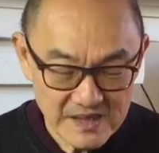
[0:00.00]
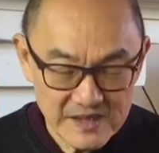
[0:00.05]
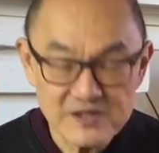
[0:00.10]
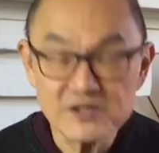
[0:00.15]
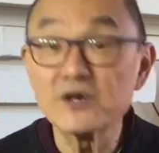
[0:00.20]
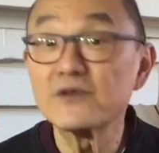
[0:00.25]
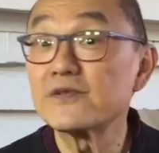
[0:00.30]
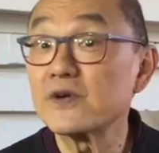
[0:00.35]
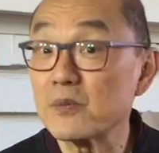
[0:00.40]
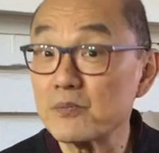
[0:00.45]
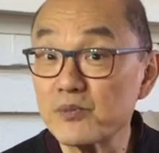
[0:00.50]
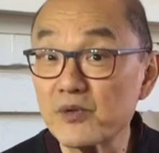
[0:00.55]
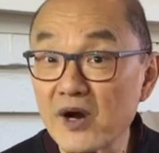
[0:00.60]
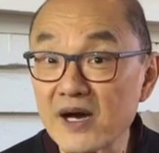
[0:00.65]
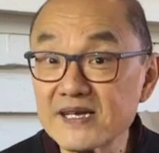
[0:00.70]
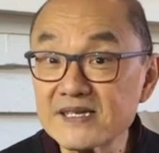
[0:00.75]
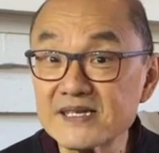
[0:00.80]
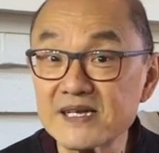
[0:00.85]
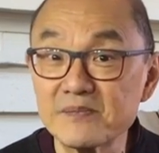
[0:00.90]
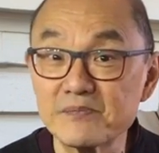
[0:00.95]
So for a
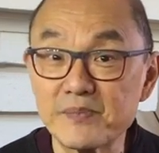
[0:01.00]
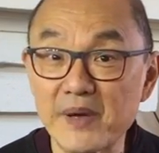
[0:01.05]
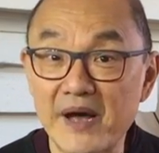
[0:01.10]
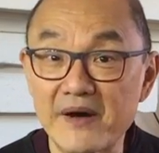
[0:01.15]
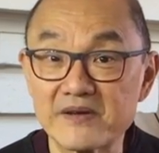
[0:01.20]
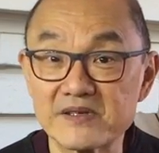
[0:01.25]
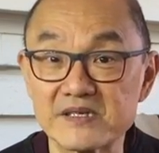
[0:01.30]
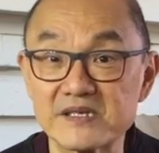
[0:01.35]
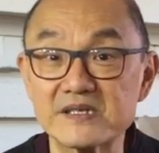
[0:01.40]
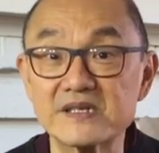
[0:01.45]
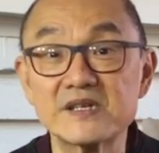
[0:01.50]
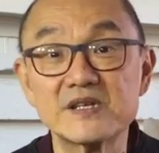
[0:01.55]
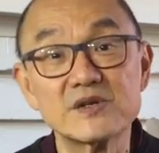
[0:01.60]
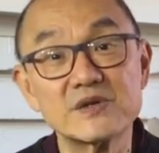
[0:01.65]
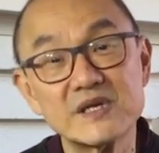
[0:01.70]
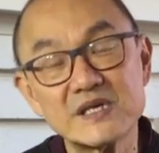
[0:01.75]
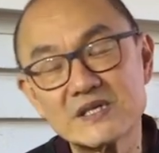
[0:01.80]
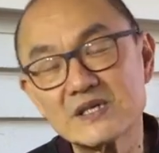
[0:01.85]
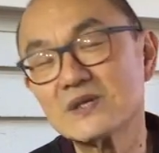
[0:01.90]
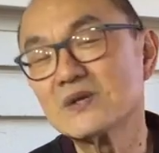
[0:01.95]
price comparison, you
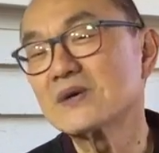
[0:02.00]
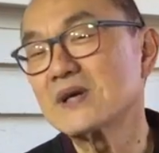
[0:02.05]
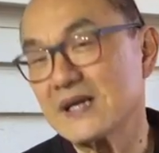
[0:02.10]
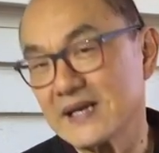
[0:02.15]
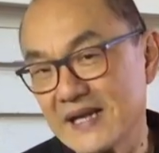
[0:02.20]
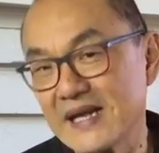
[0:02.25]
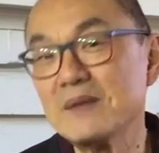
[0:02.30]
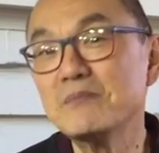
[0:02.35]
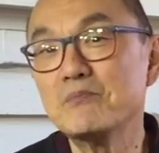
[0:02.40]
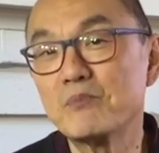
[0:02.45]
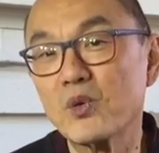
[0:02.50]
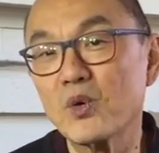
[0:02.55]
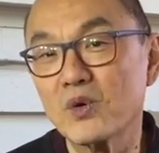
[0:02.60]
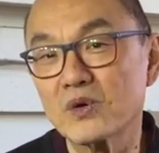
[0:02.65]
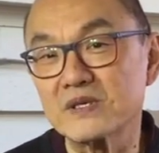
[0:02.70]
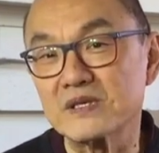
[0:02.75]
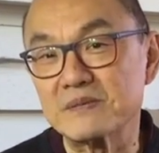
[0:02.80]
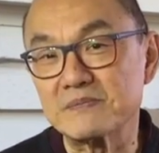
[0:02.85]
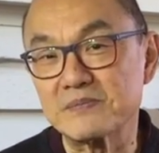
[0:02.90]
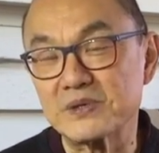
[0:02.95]
need to look at
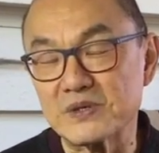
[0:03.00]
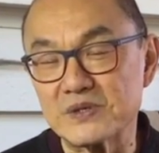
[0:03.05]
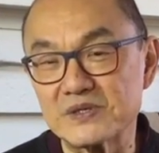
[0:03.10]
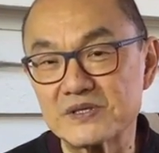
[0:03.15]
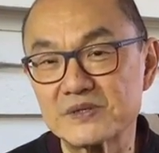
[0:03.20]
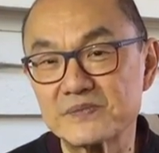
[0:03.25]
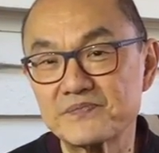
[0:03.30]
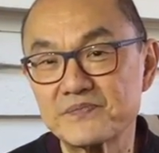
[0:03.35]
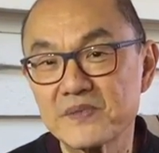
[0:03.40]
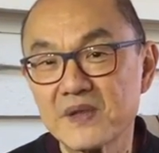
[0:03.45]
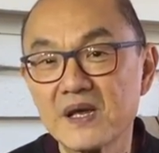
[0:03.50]
imported boots.